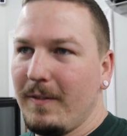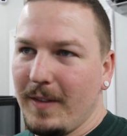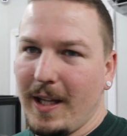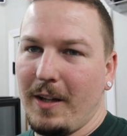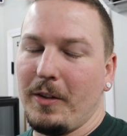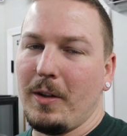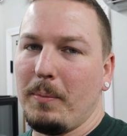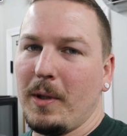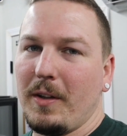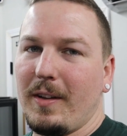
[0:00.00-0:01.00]
Then I'll do the
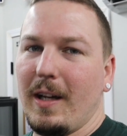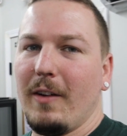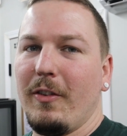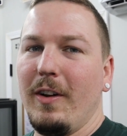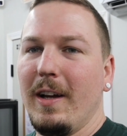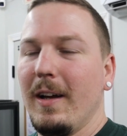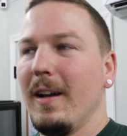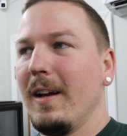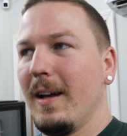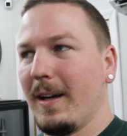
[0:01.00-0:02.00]
build stuff
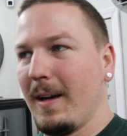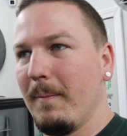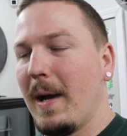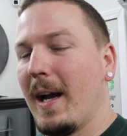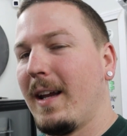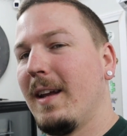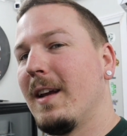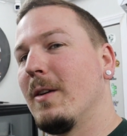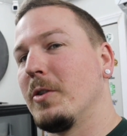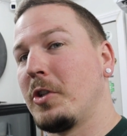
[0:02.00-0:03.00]
and come back
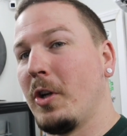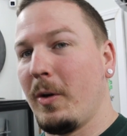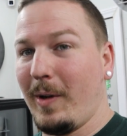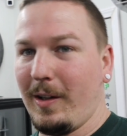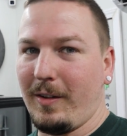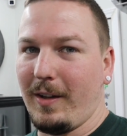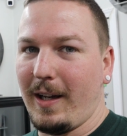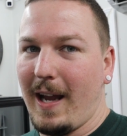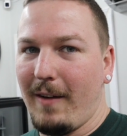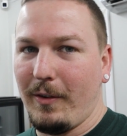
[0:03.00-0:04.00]
and I'll show you what it looks
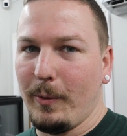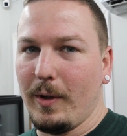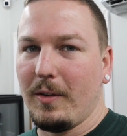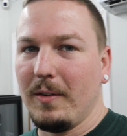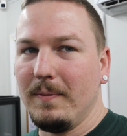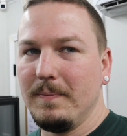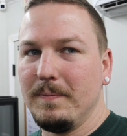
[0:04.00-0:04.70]
like afterwards.